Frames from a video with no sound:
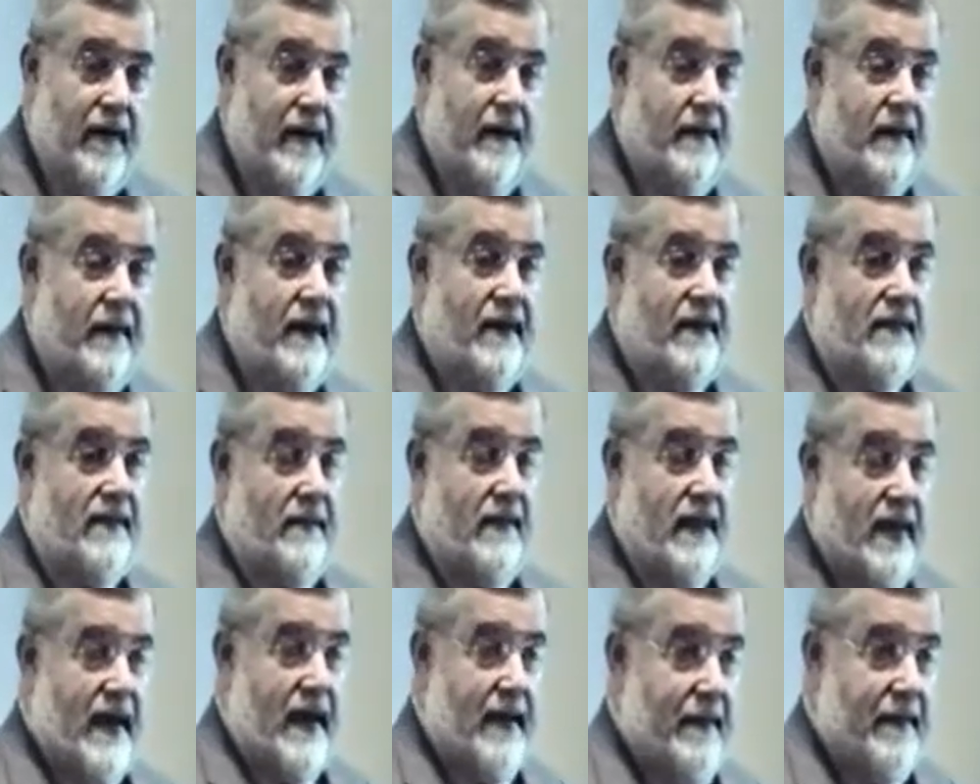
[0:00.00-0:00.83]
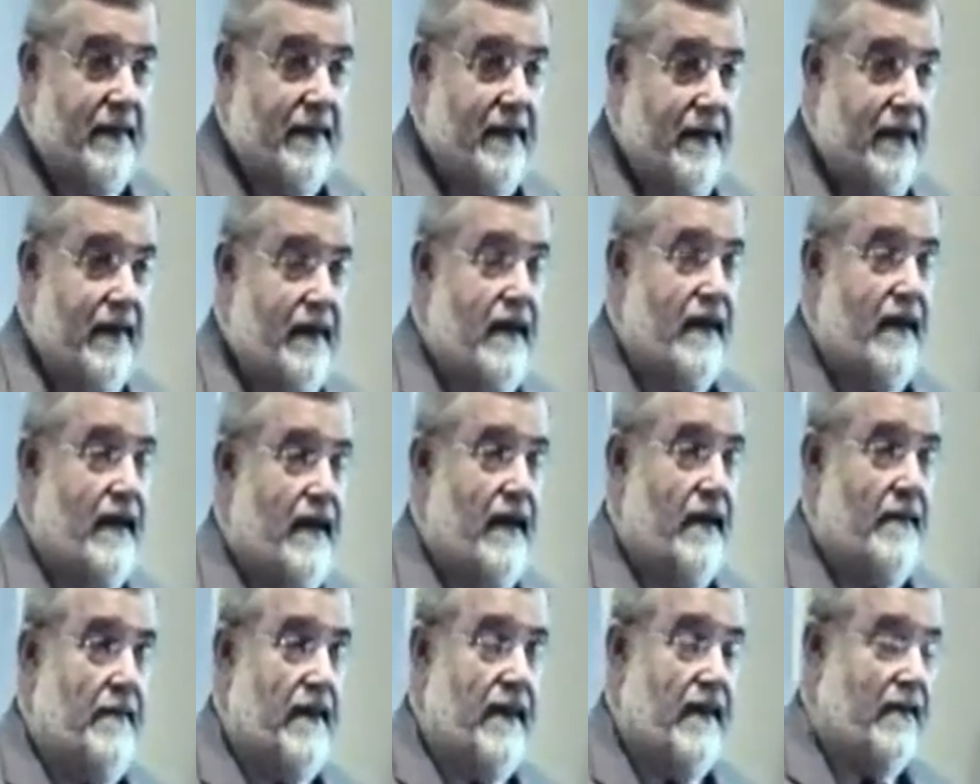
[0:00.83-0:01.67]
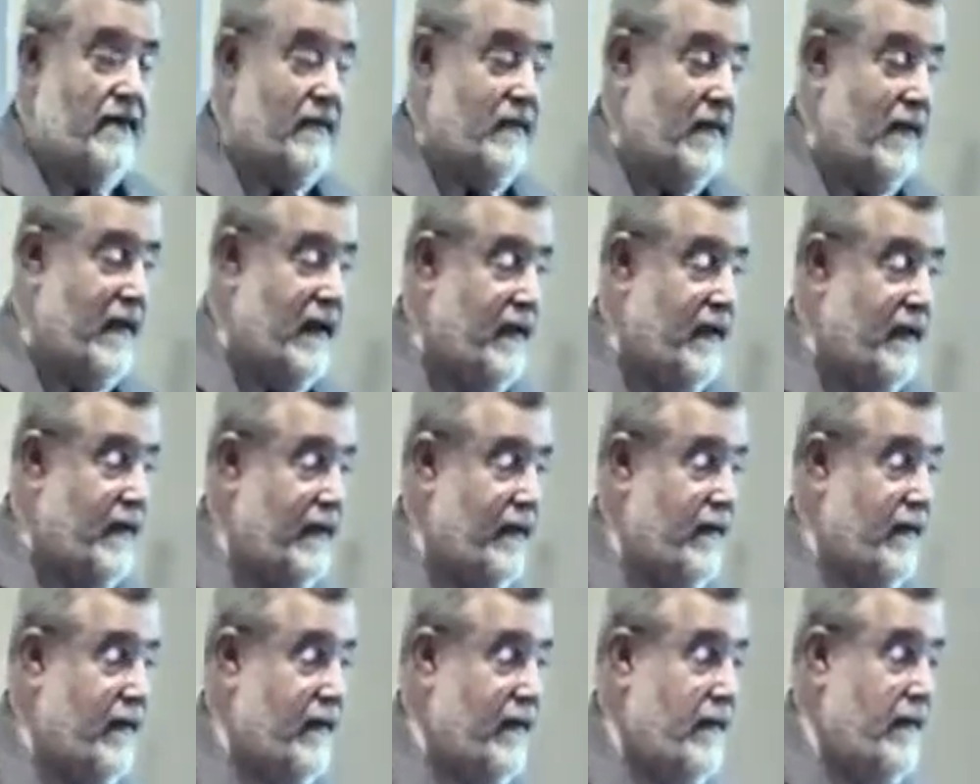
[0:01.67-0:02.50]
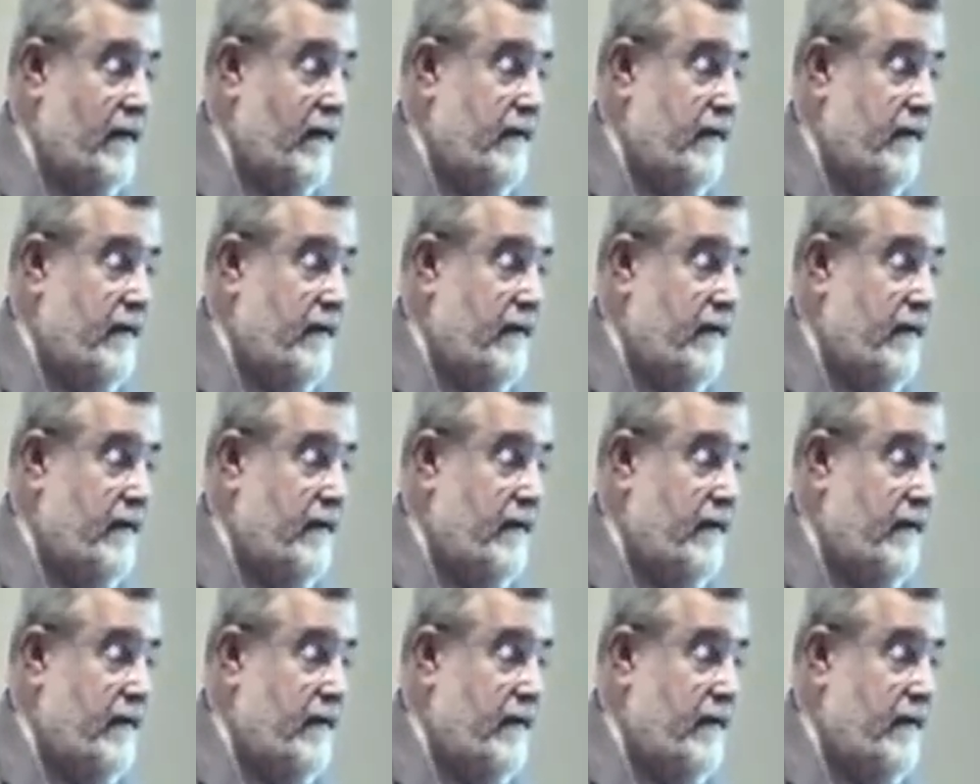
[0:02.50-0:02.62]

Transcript: It makes them happier, and it makes them healthier.